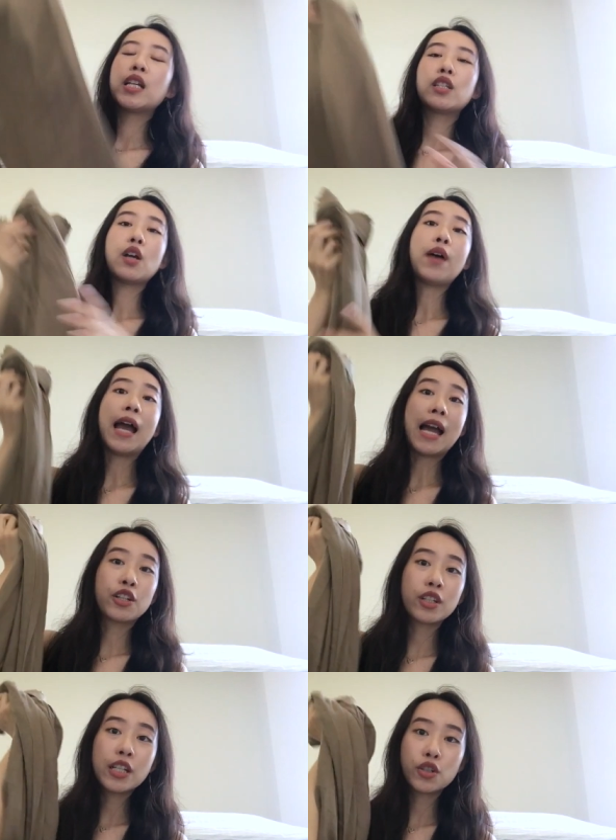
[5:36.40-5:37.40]
So I
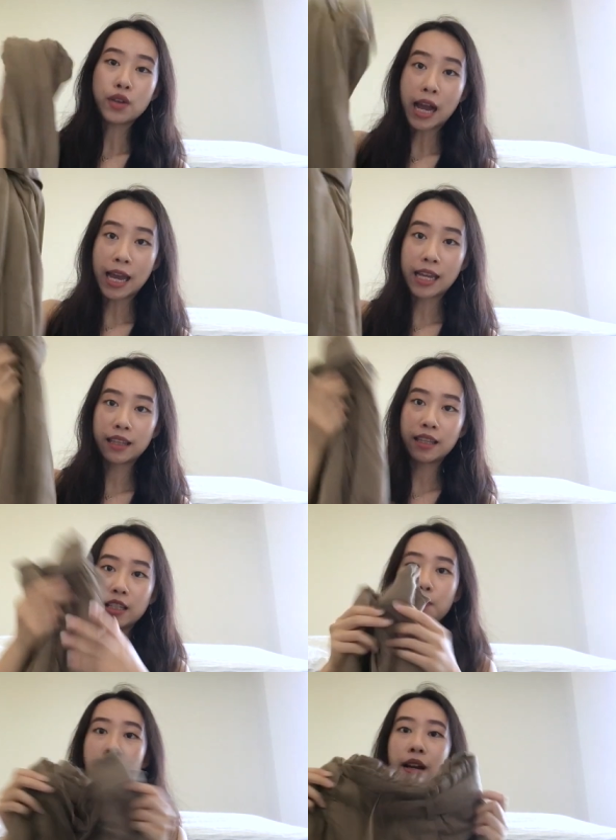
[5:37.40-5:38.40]
actually tried
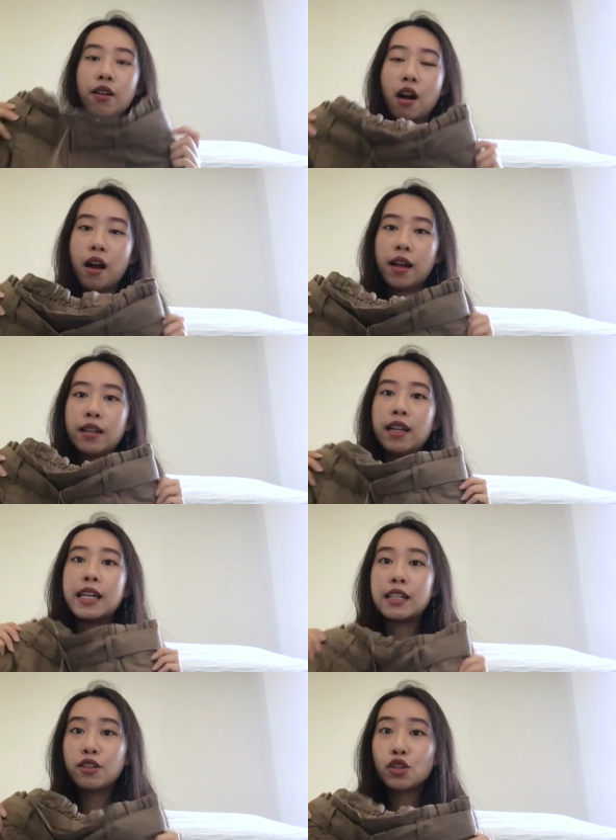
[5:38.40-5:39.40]
this pair on
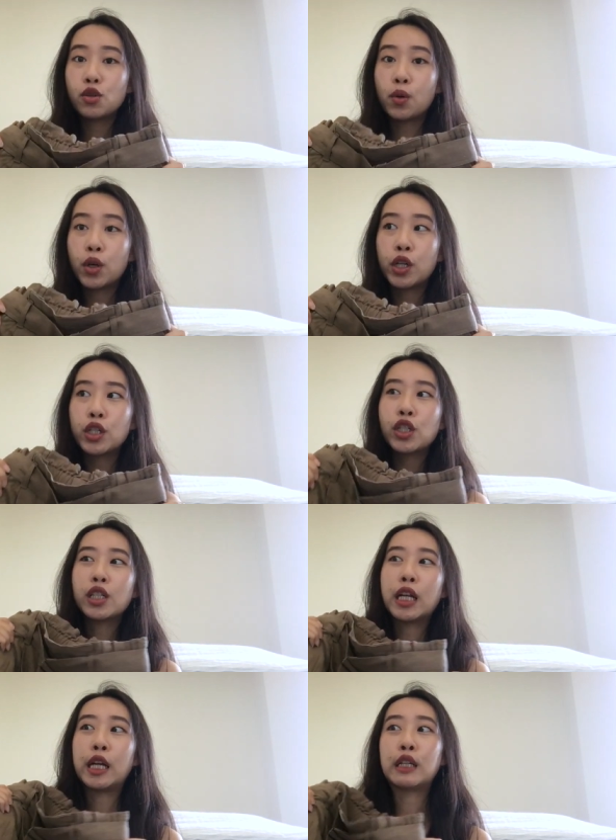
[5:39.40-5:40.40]
in
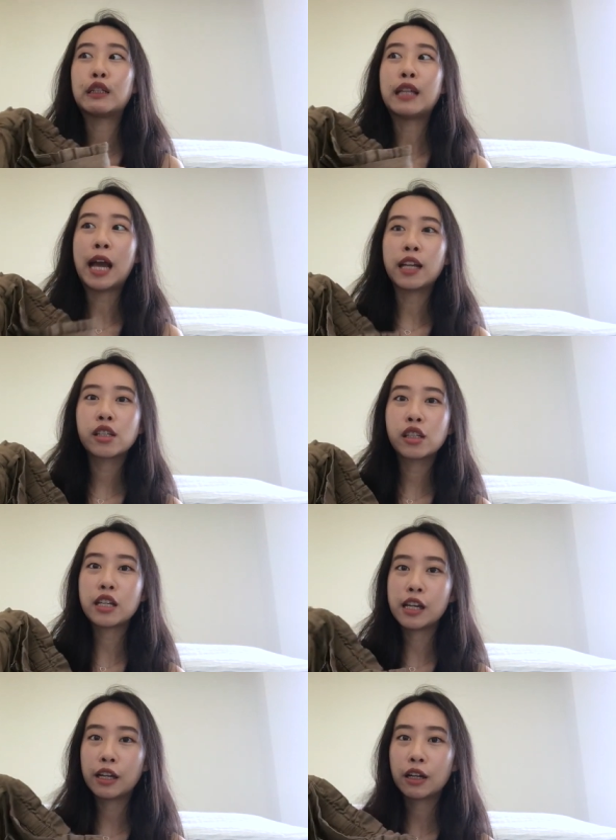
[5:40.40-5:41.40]
stores like last
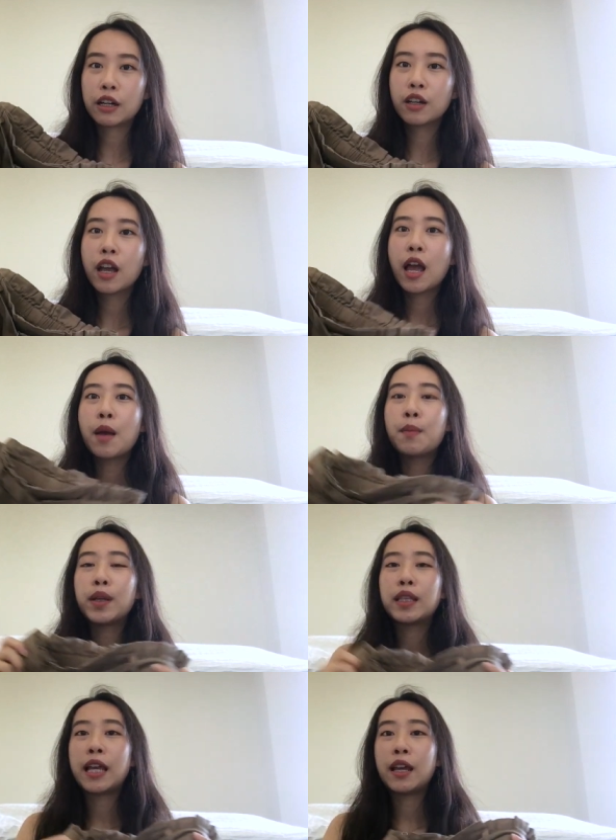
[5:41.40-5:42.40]
year,
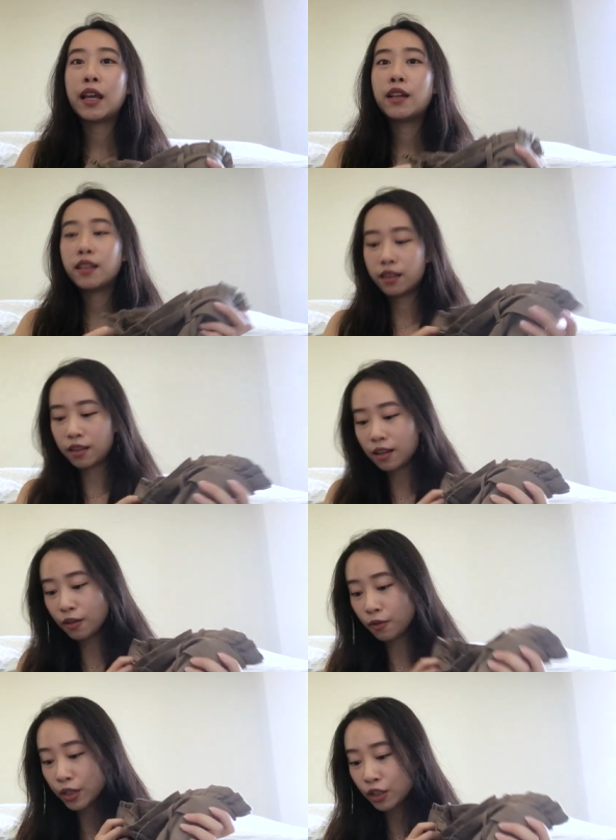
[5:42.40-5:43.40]
but the
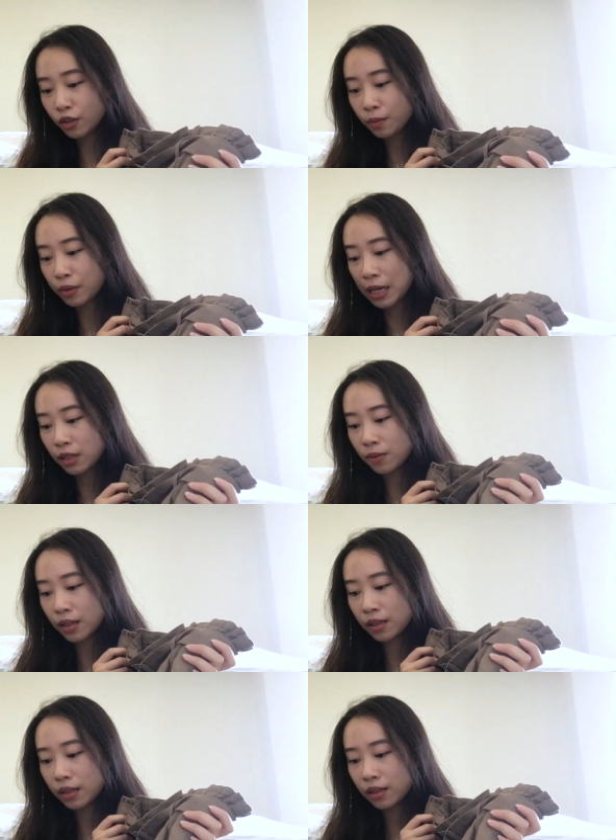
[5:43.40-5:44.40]
original price
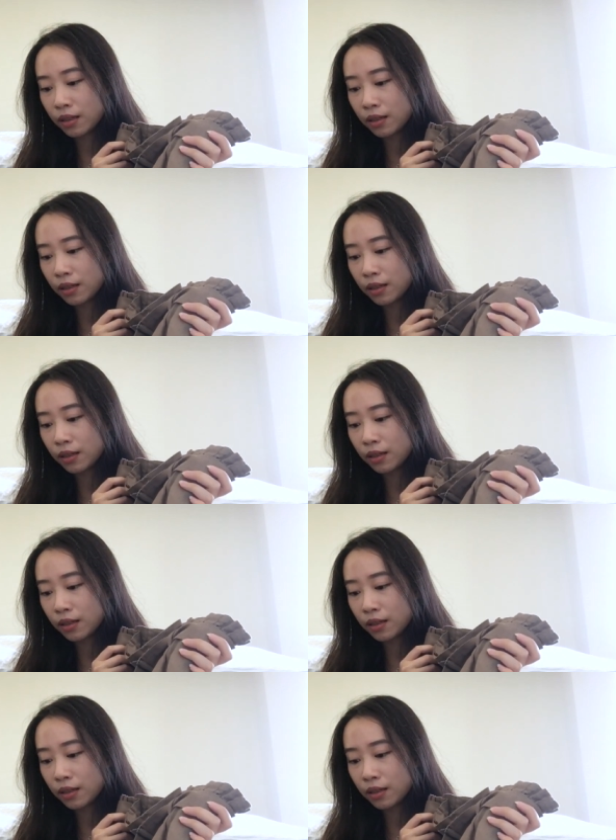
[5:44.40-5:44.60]
was